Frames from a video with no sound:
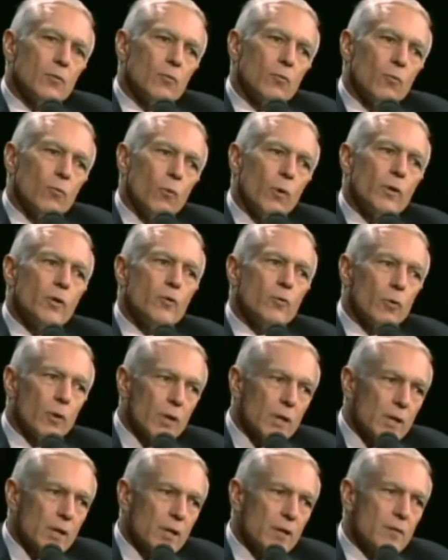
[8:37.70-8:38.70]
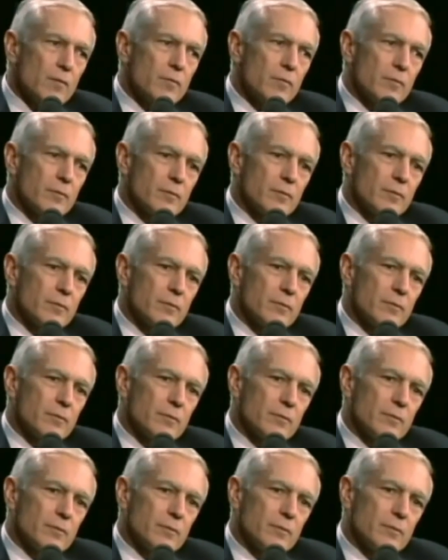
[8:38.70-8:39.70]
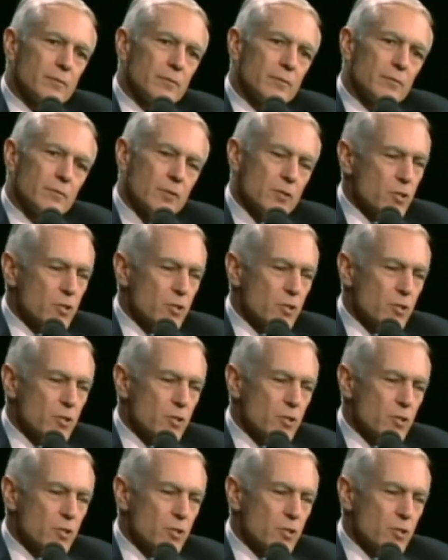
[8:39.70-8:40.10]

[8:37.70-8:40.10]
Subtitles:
when you leave, the